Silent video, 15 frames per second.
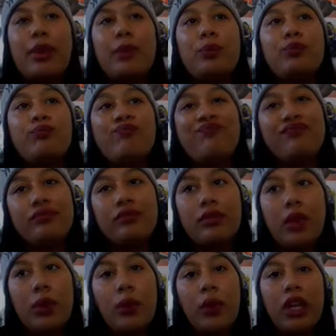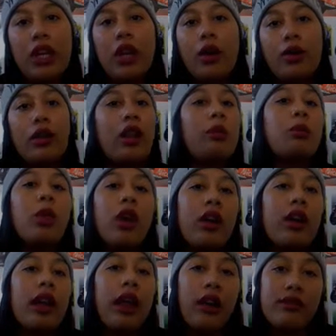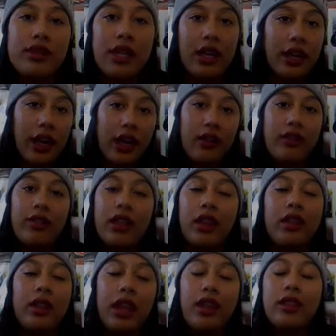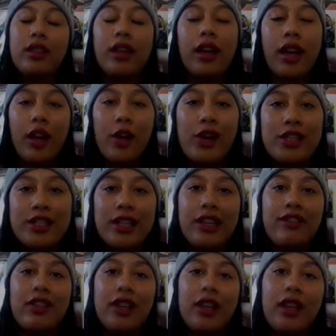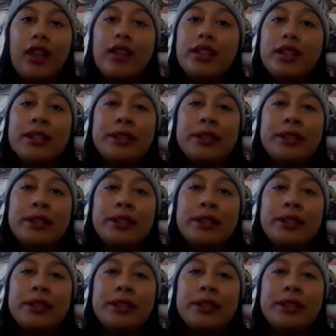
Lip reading: But we know that Mark loves that kind of thing, like the chaos and everything.